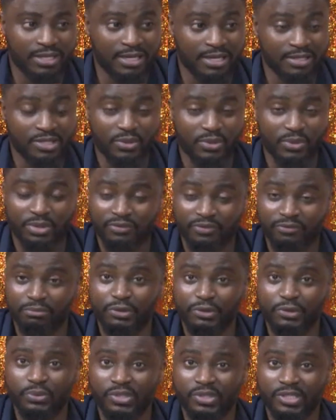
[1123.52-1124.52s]
the category of
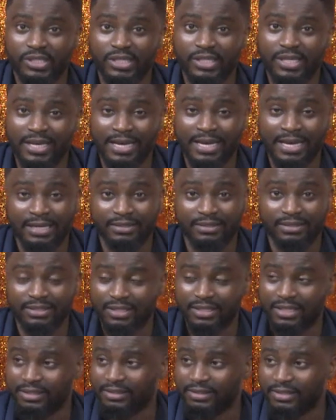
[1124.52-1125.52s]
music and
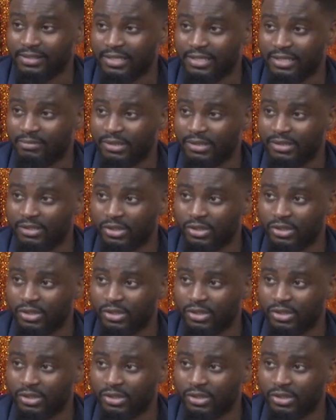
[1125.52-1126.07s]
entertainment.